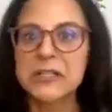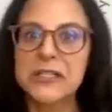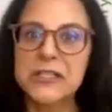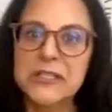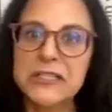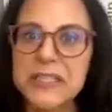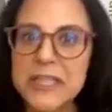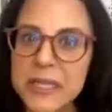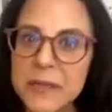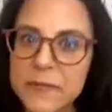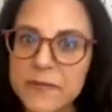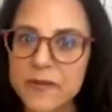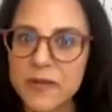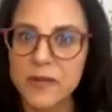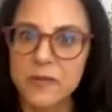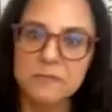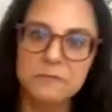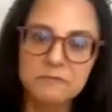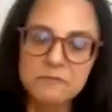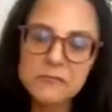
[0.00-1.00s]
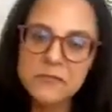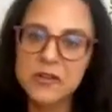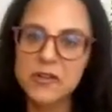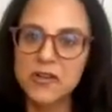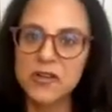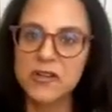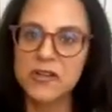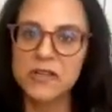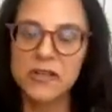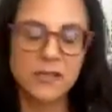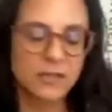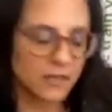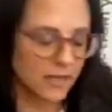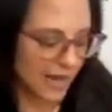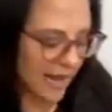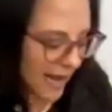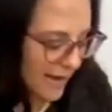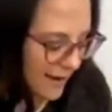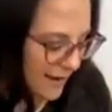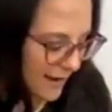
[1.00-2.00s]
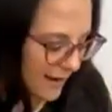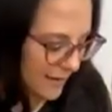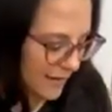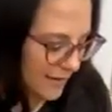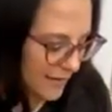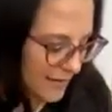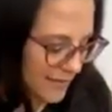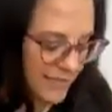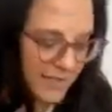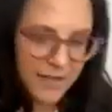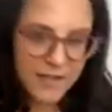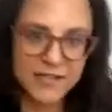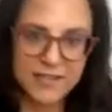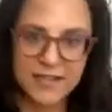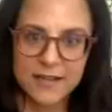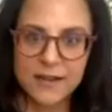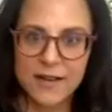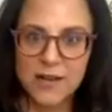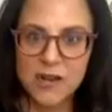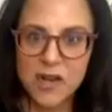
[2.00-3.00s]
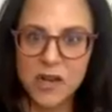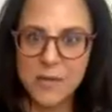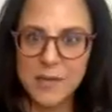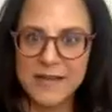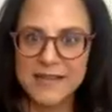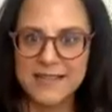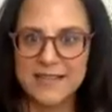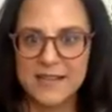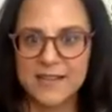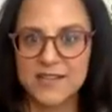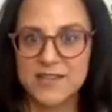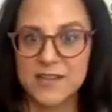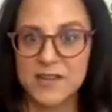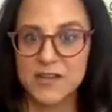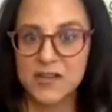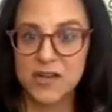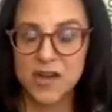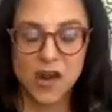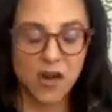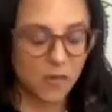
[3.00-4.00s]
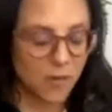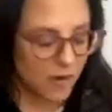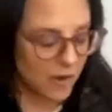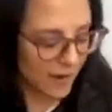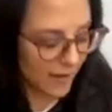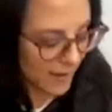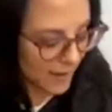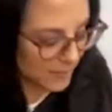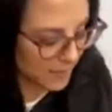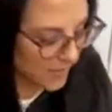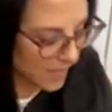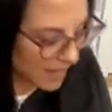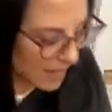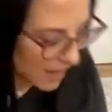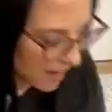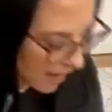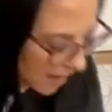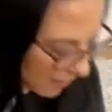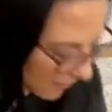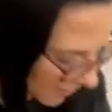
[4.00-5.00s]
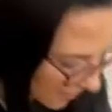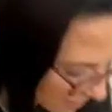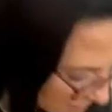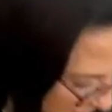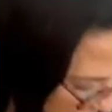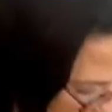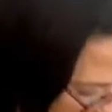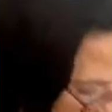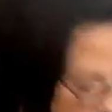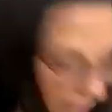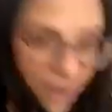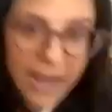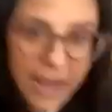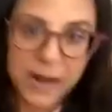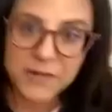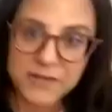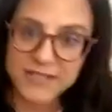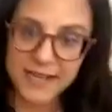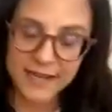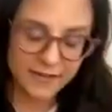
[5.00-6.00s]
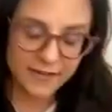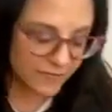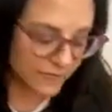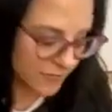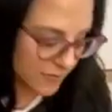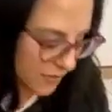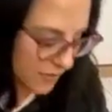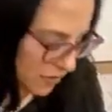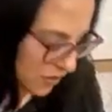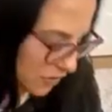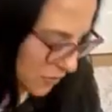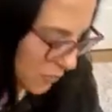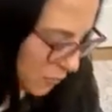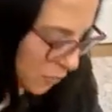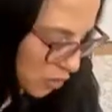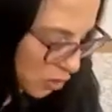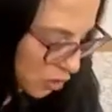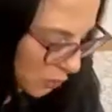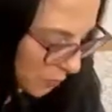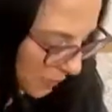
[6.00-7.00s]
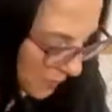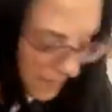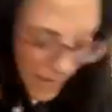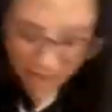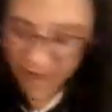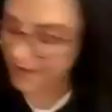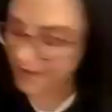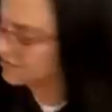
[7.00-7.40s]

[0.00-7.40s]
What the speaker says: tip for good canine citizen and human citizen dog walking. All right, so outside of poop bags,